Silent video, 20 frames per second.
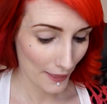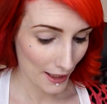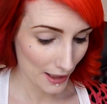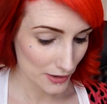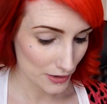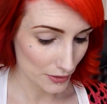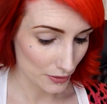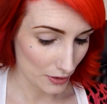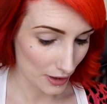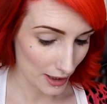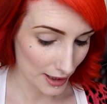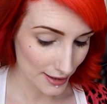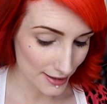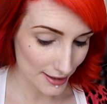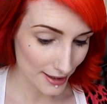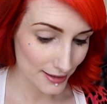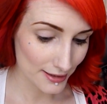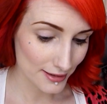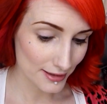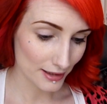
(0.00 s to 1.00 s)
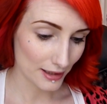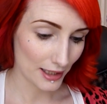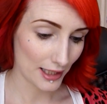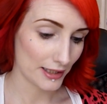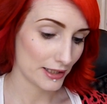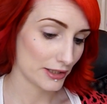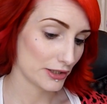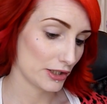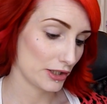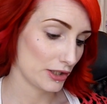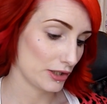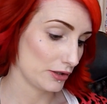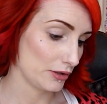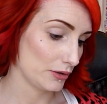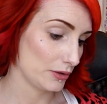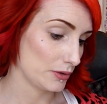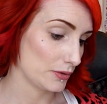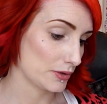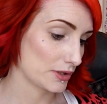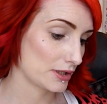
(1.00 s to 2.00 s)
So I tend to like to
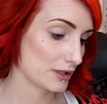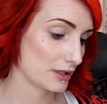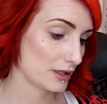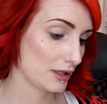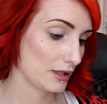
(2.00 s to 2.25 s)
use